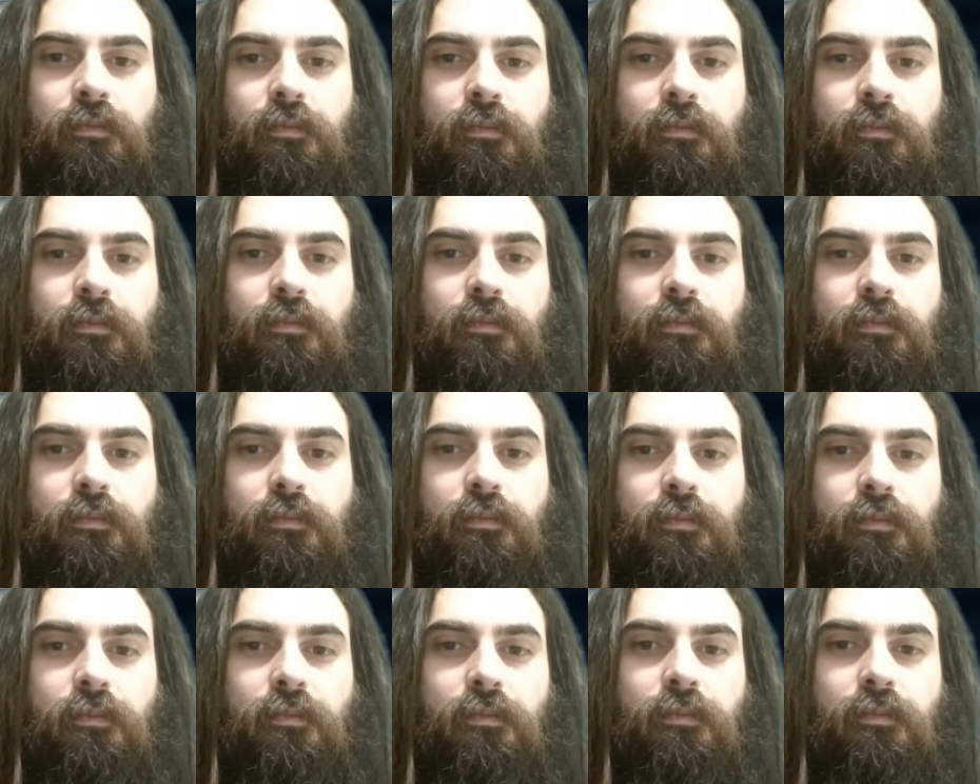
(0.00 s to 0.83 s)

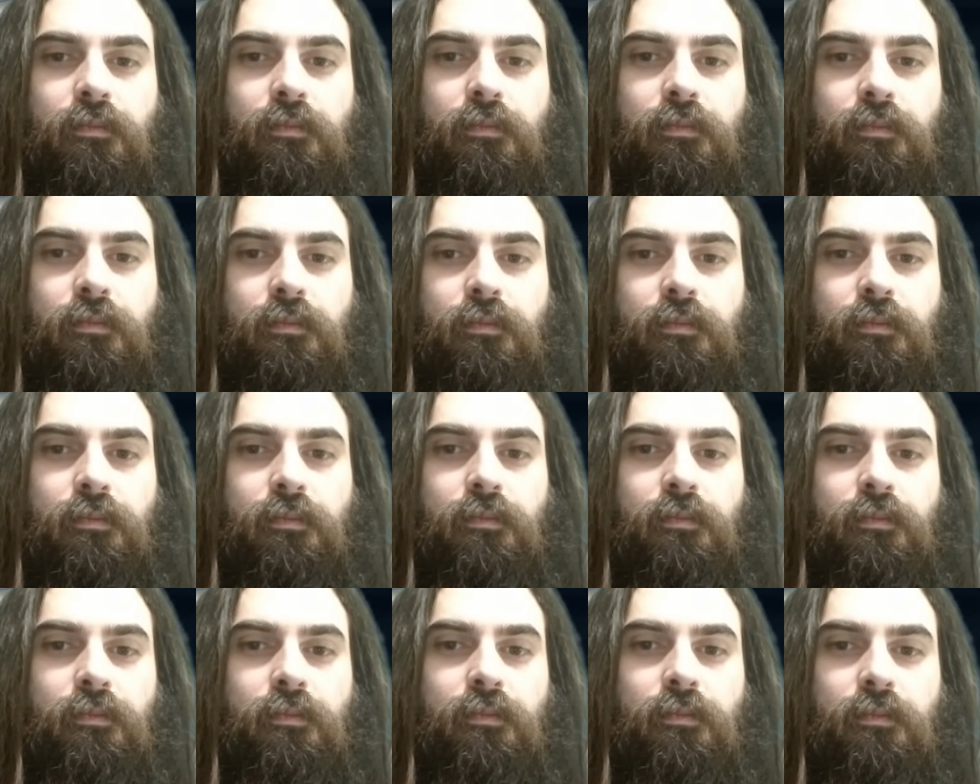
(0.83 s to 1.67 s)

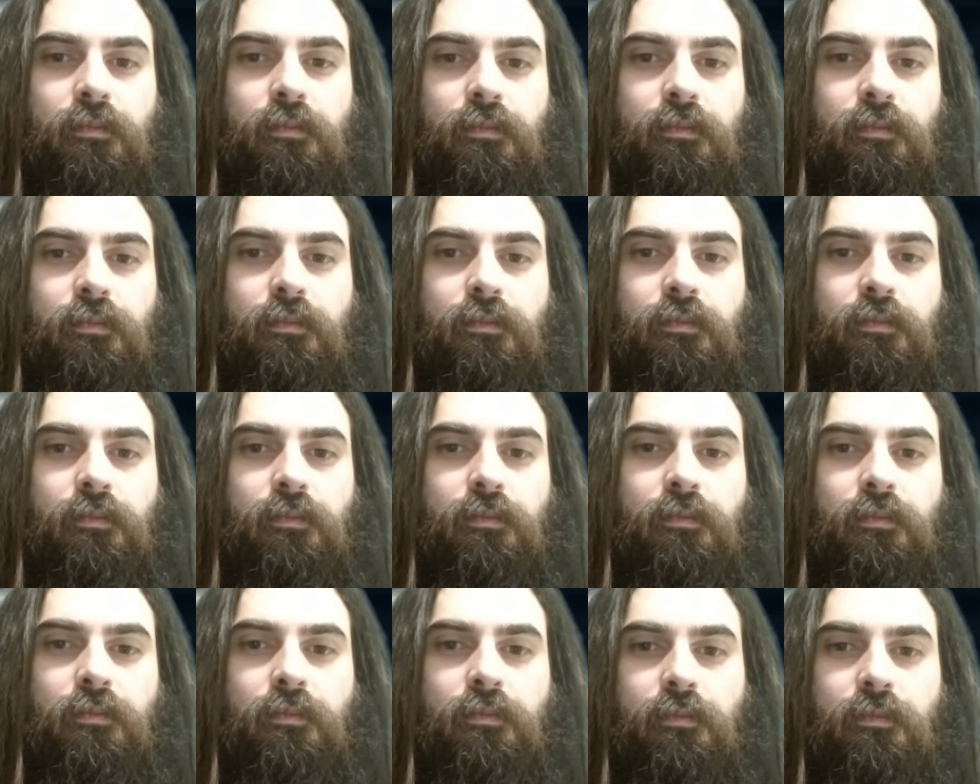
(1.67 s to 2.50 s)

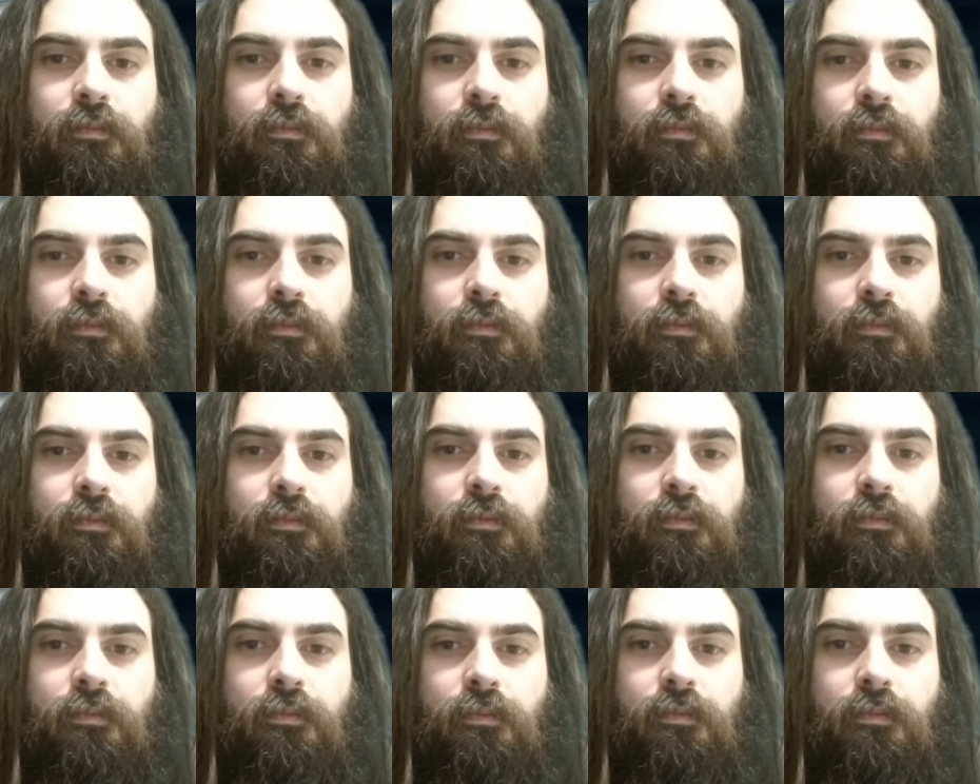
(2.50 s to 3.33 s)

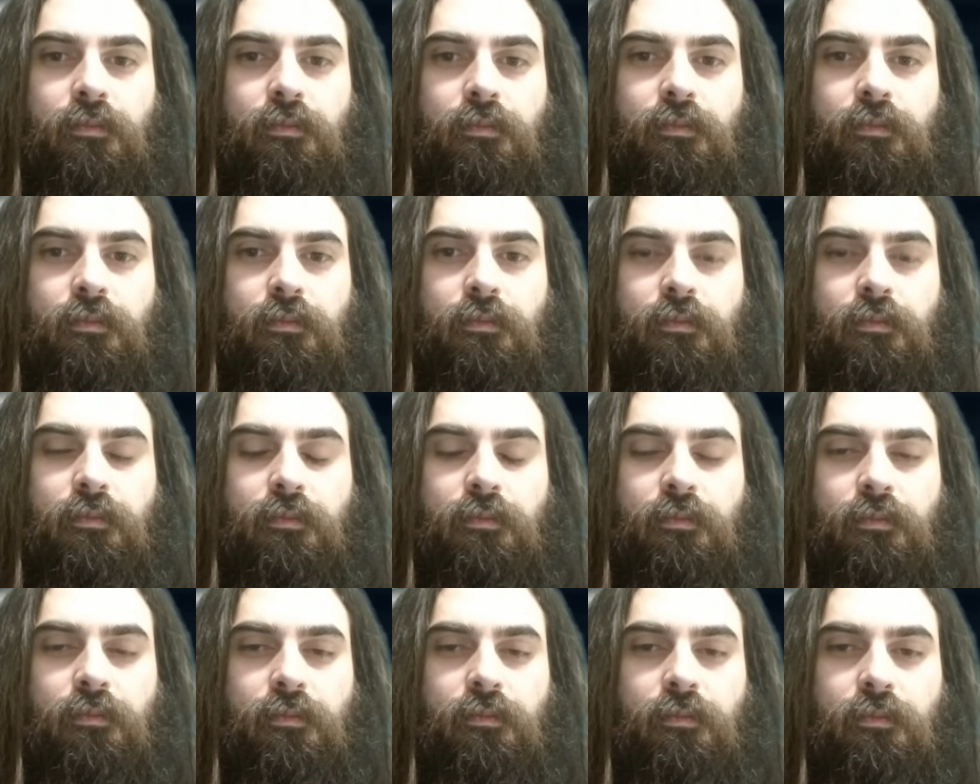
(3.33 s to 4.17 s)

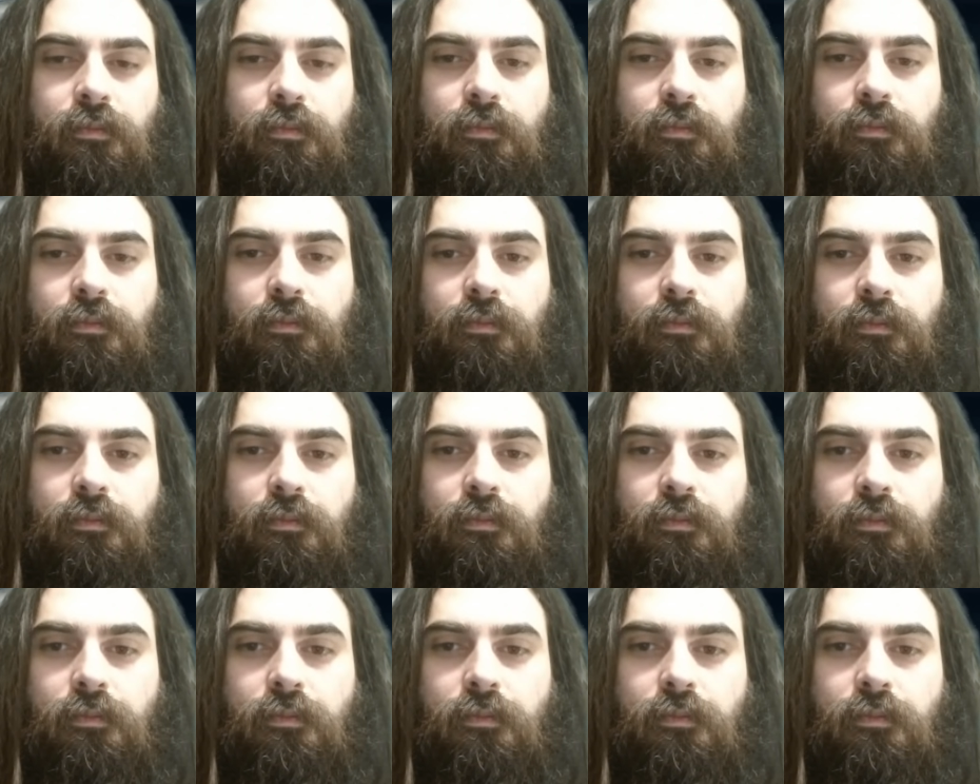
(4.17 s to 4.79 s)
(silent)